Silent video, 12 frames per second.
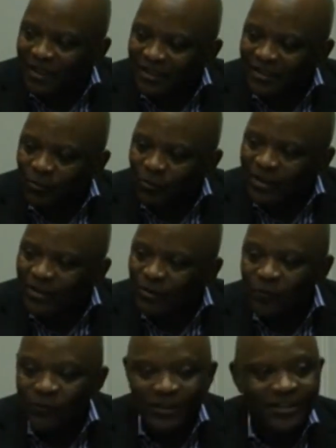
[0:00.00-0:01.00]
when
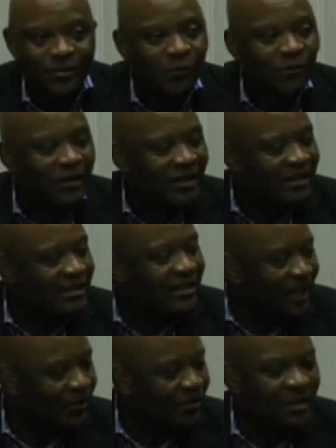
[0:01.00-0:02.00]
COVID is over, is
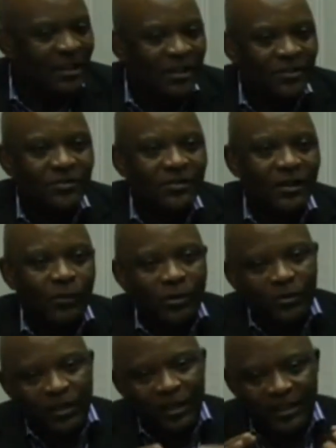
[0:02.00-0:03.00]
now. So that we
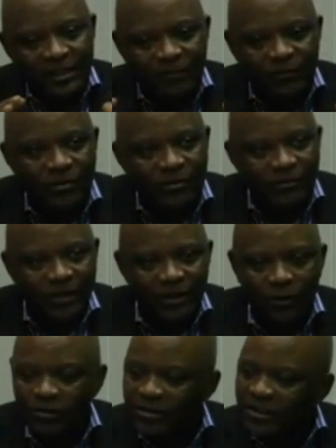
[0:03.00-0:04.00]
look at it from a very
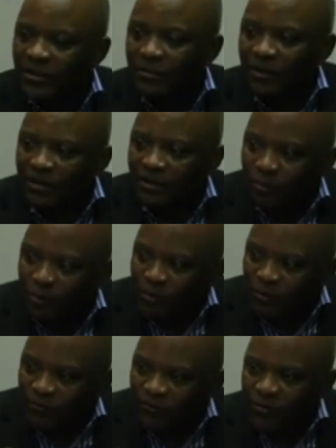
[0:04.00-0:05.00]
holistic
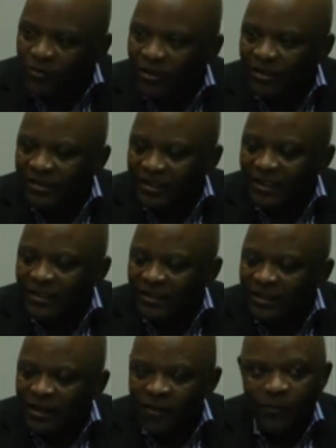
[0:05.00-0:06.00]
point of view and say,
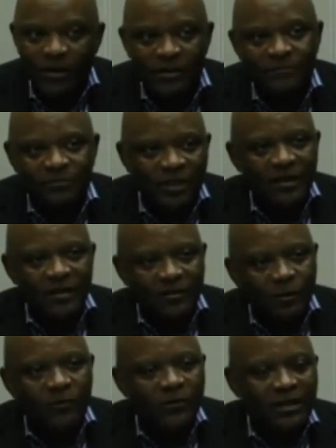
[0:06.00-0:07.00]
well,
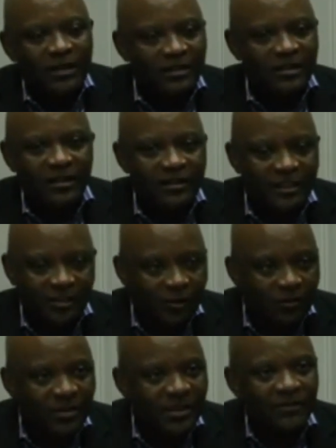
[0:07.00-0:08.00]
COVID is
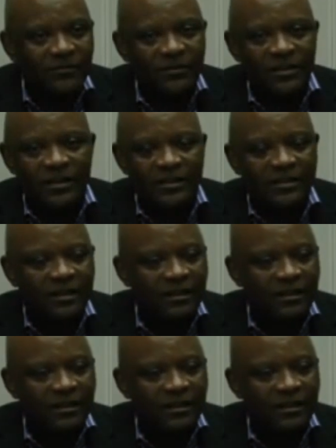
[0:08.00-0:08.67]
disruptive, is